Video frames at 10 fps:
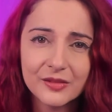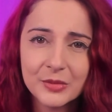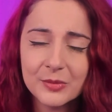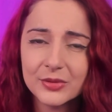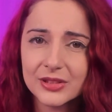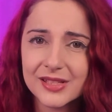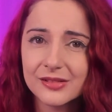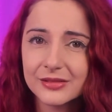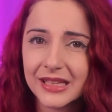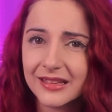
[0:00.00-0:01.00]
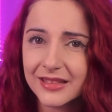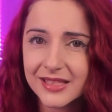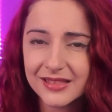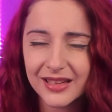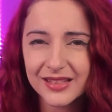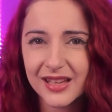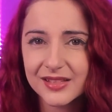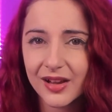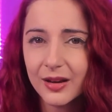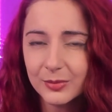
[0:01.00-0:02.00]
of people are still getting these necks
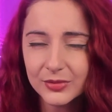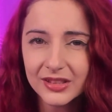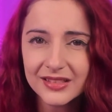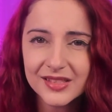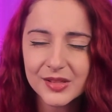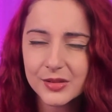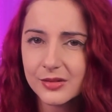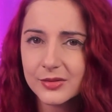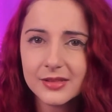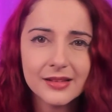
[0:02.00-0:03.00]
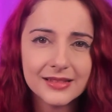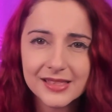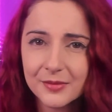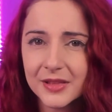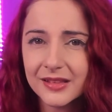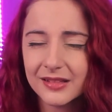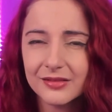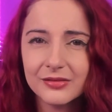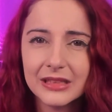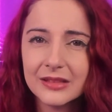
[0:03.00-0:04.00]
as upgrades, so it's not something that I
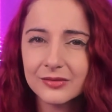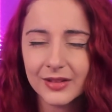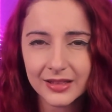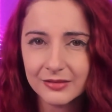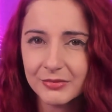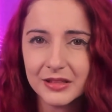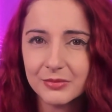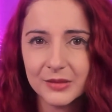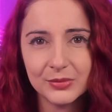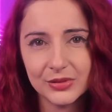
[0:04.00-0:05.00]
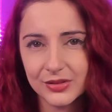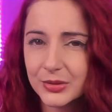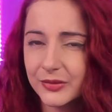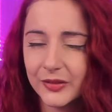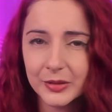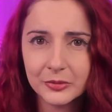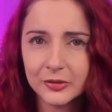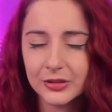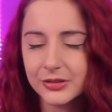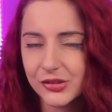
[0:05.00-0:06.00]
really recommend people to farm
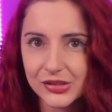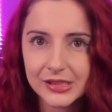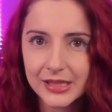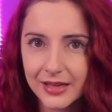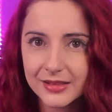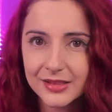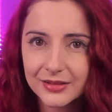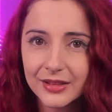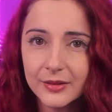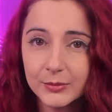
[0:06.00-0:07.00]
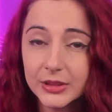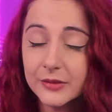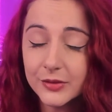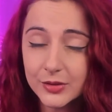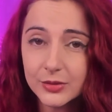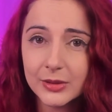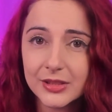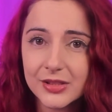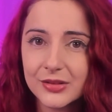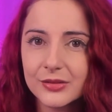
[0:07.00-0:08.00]
for just yet. But if you do
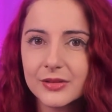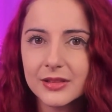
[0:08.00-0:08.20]
want to,